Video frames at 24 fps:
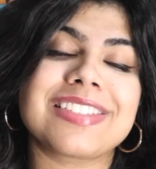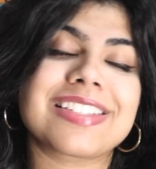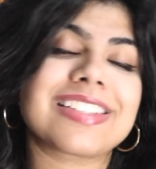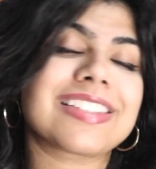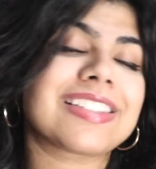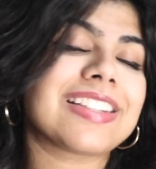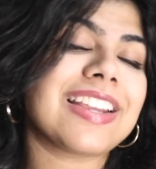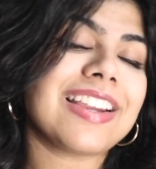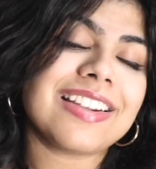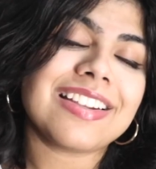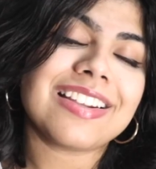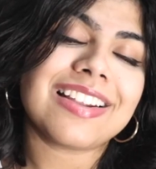
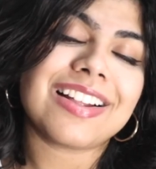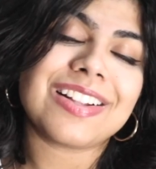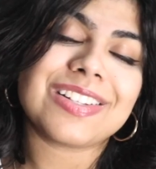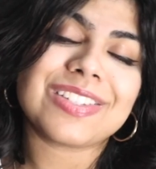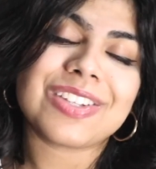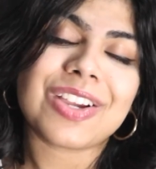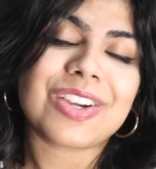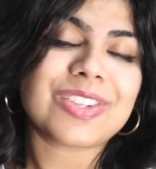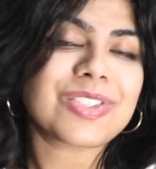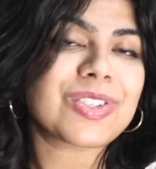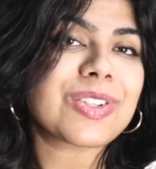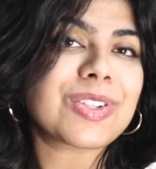Until then, I'll
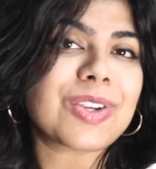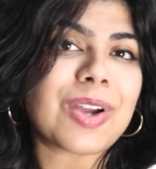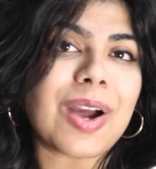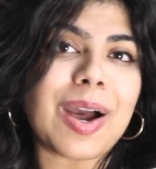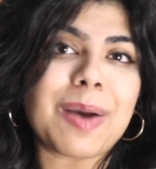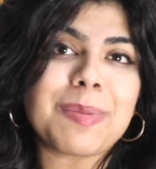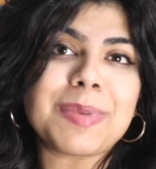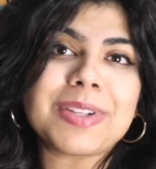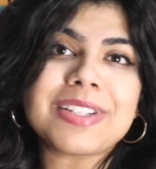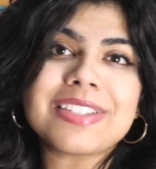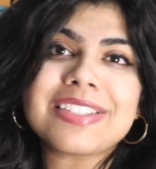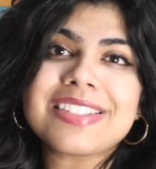talk to you in the
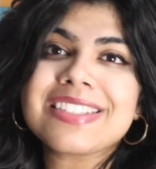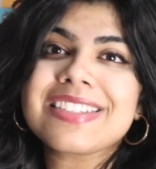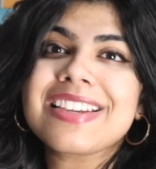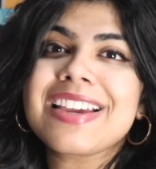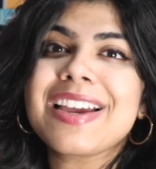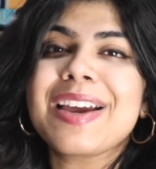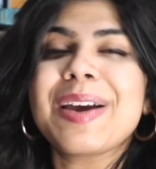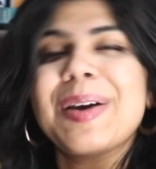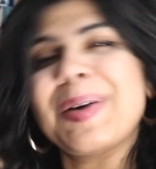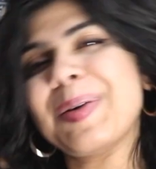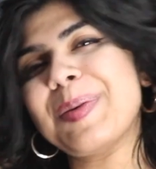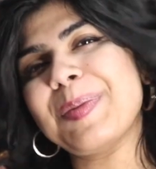comments.
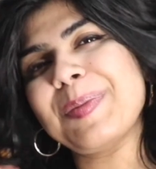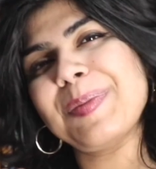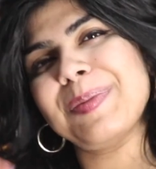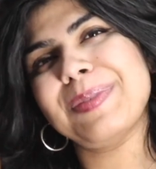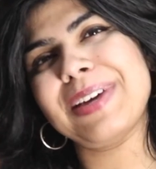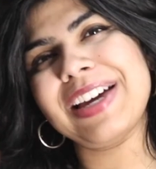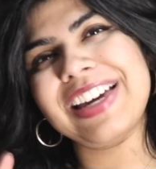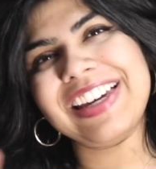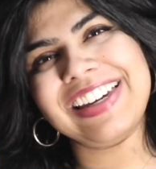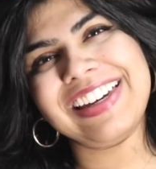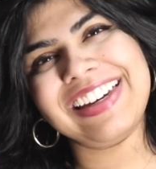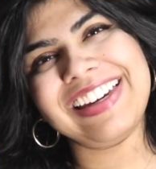
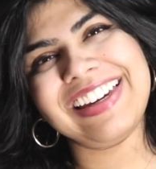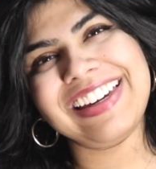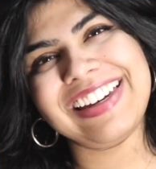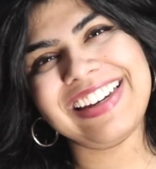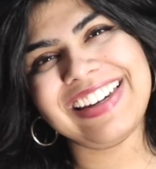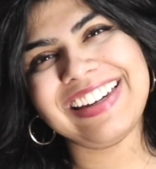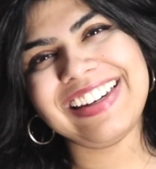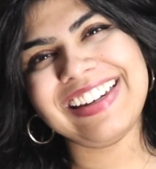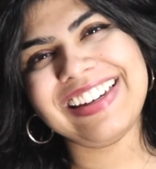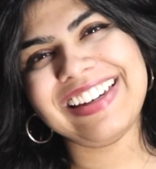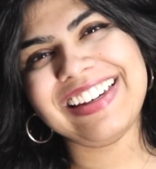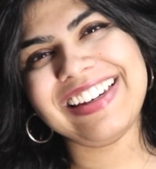
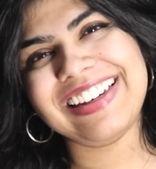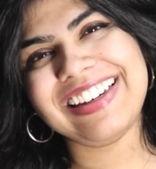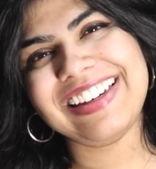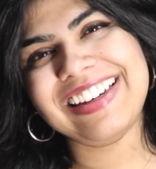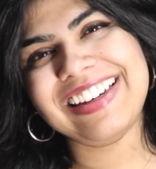Bye.